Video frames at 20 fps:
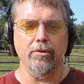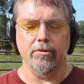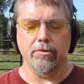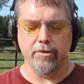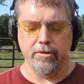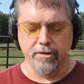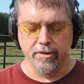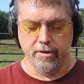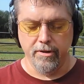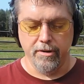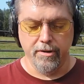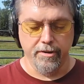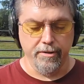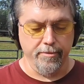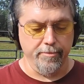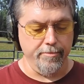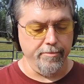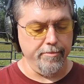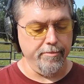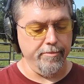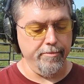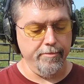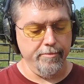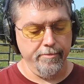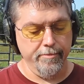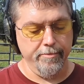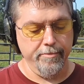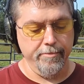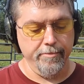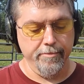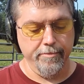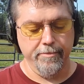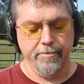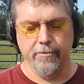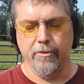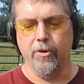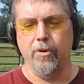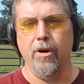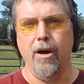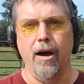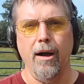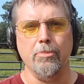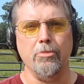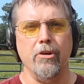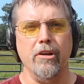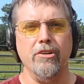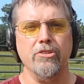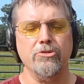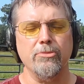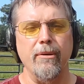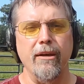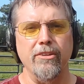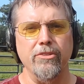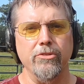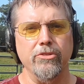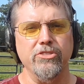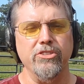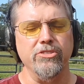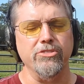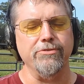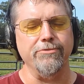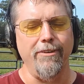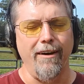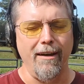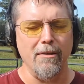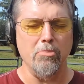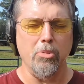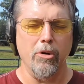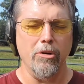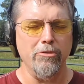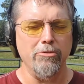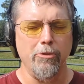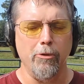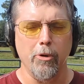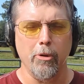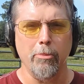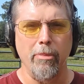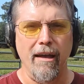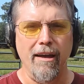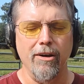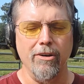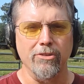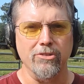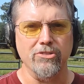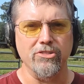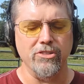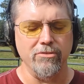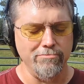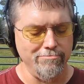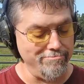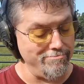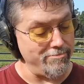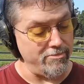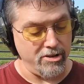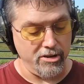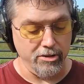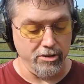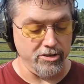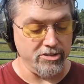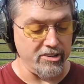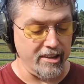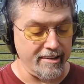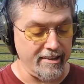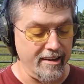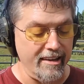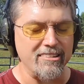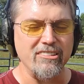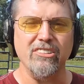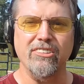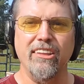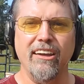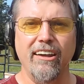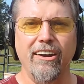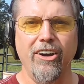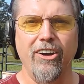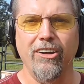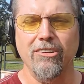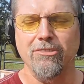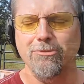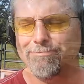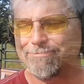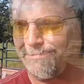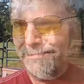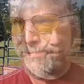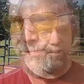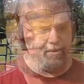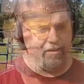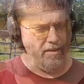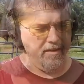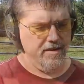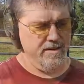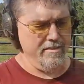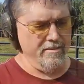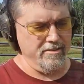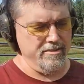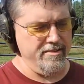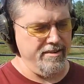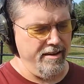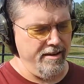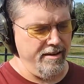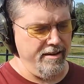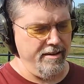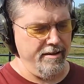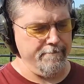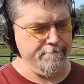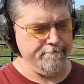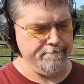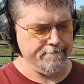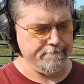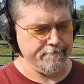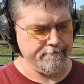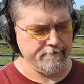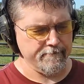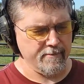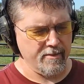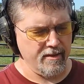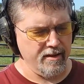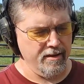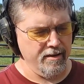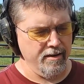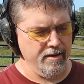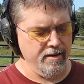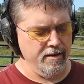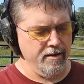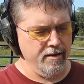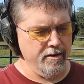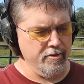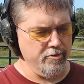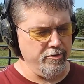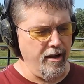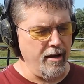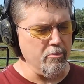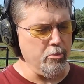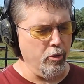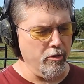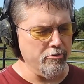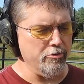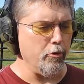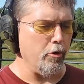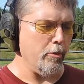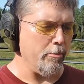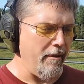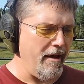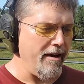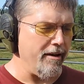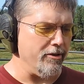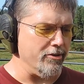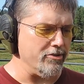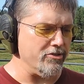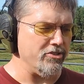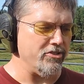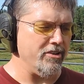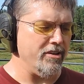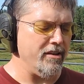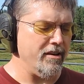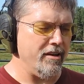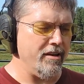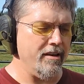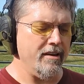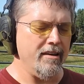know? The operator's manual says 5.4 pounds. It looks like that's dead on. It 5.4 pounds.